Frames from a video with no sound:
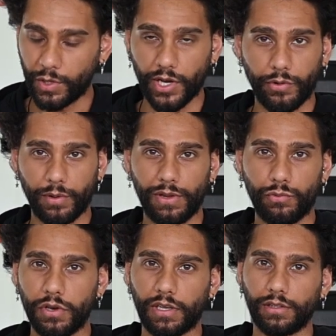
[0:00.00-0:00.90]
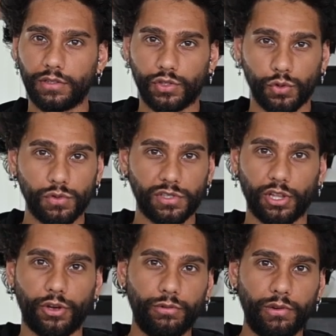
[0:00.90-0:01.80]
we don't want to be working too
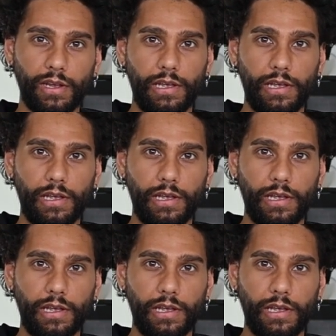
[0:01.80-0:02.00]
slow.